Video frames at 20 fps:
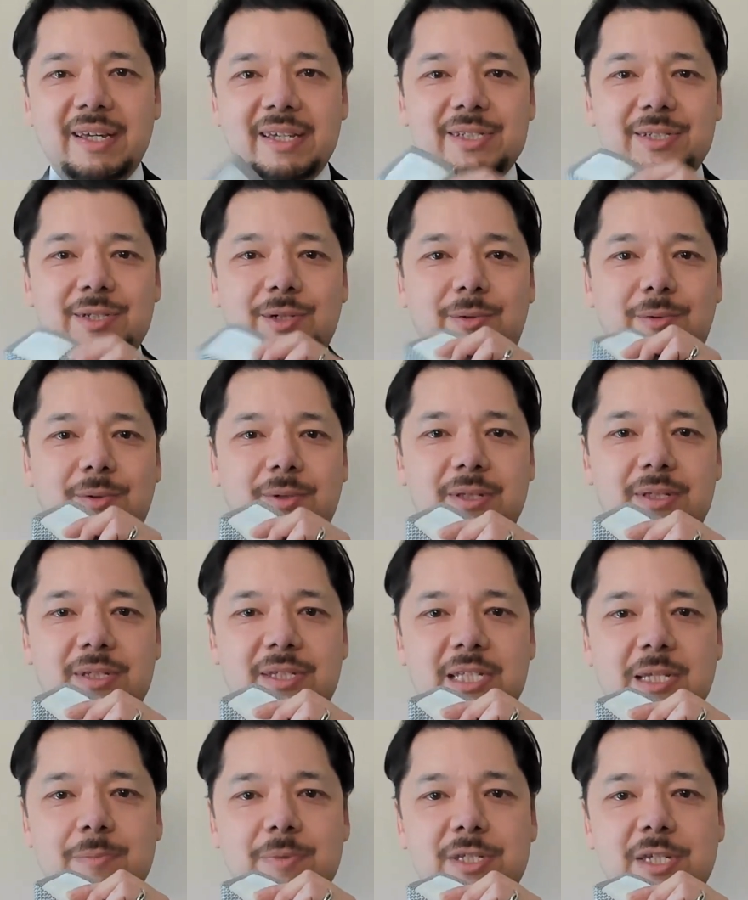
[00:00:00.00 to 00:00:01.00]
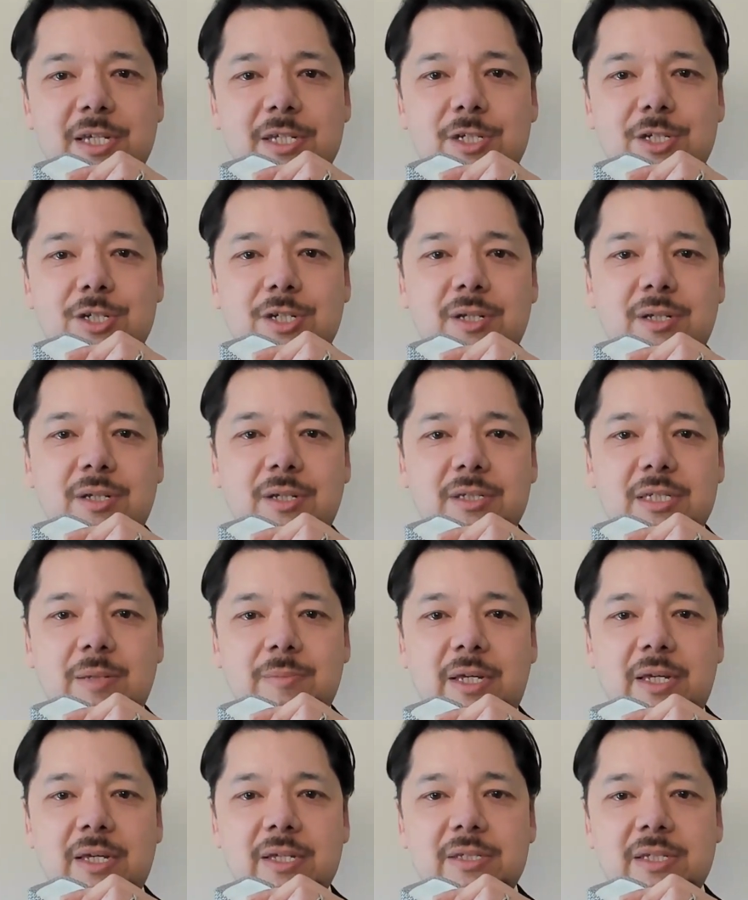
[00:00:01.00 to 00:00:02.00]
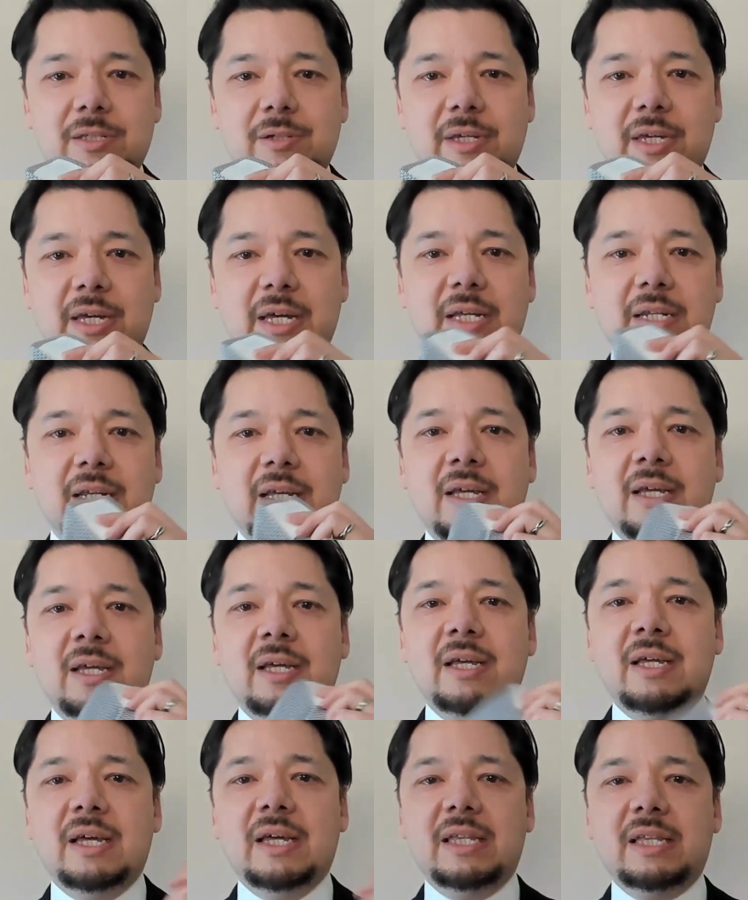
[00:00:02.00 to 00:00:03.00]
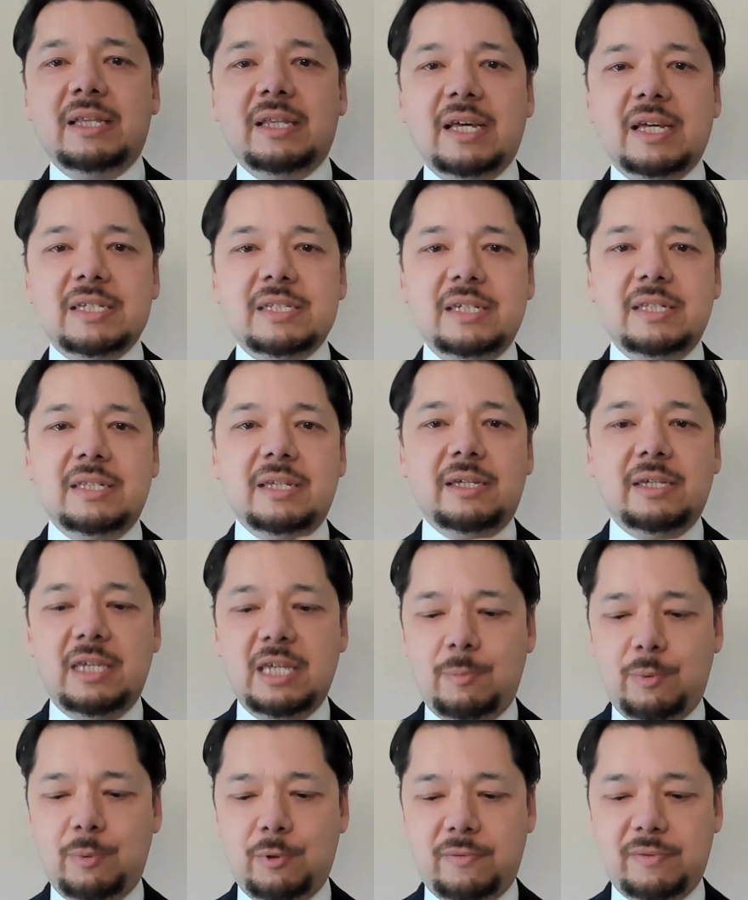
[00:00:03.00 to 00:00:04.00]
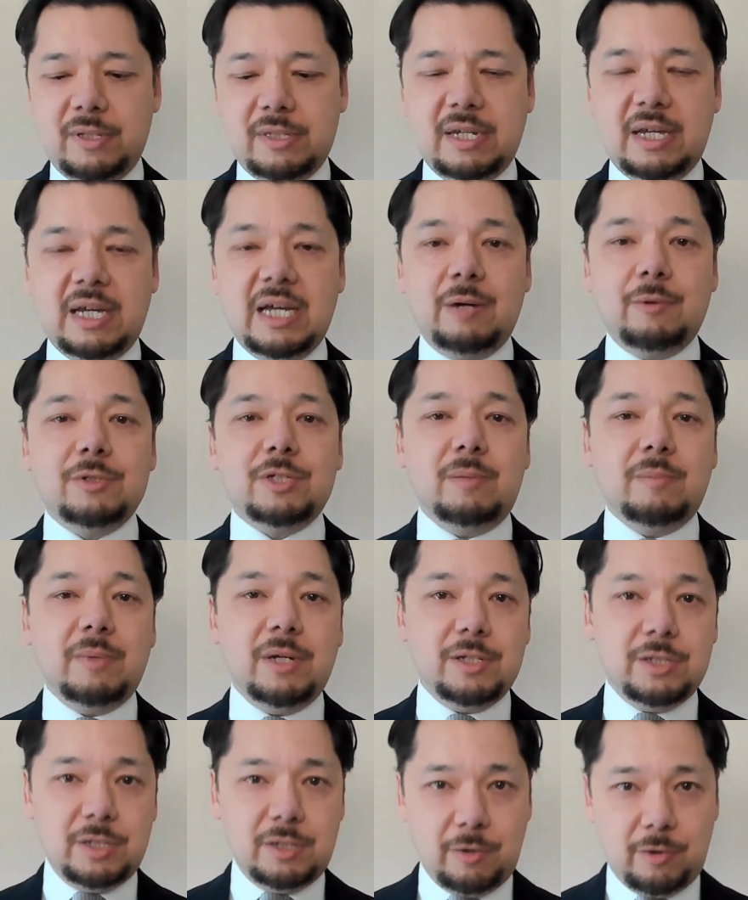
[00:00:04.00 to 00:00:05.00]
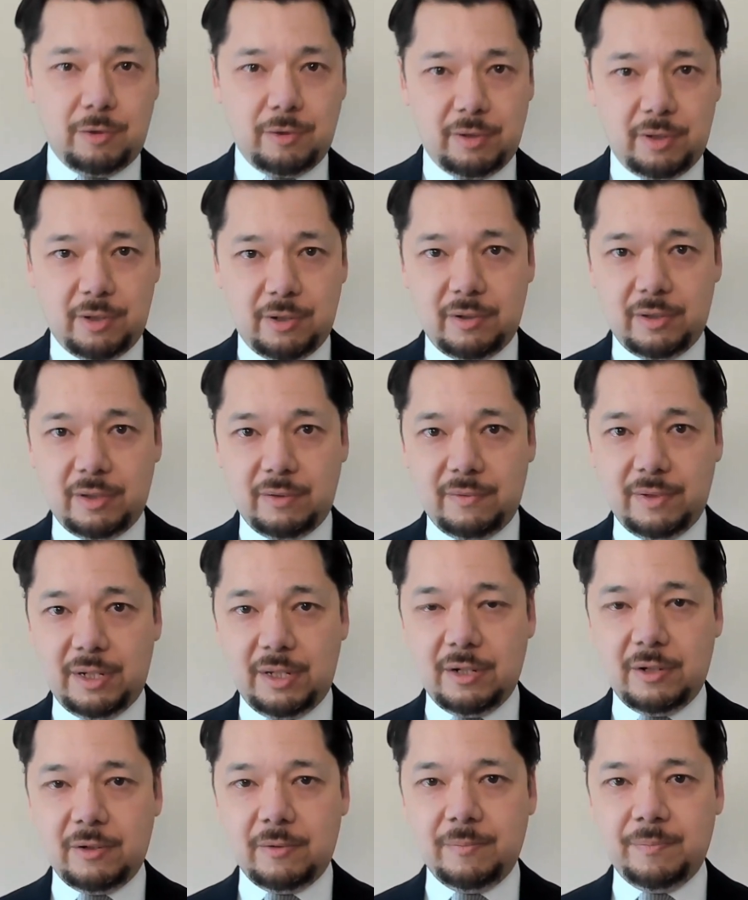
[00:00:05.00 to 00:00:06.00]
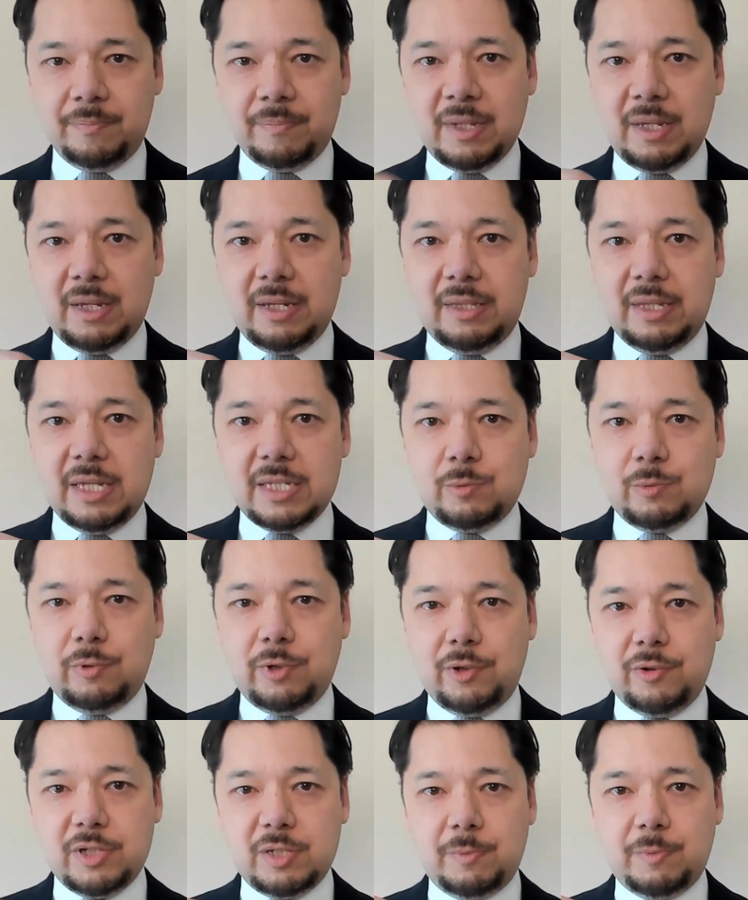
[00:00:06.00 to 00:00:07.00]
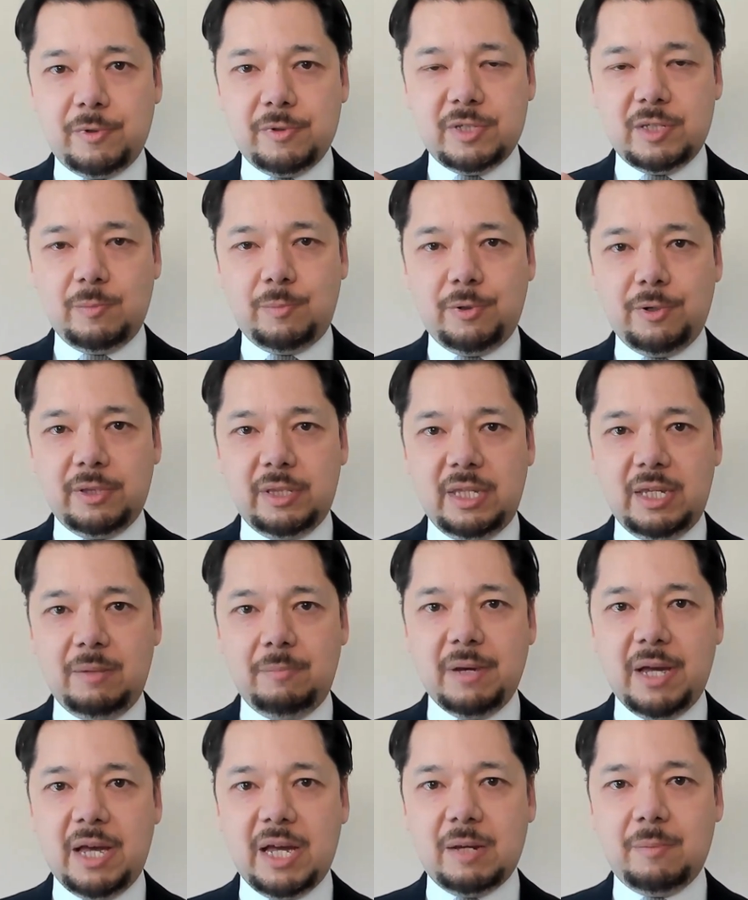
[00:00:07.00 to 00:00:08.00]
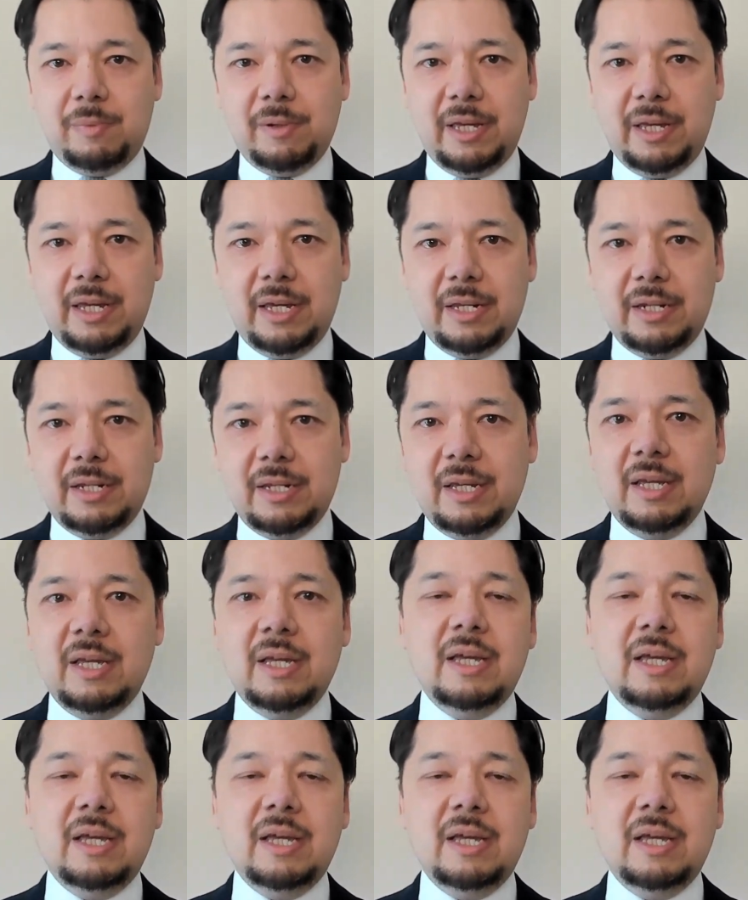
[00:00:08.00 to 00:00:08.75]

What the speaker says: So the slip stitch, something else to look at. And then lastly, the keeper of the tie, which I mentioned earlier in the video, and that's where you're supposed to put the back blade.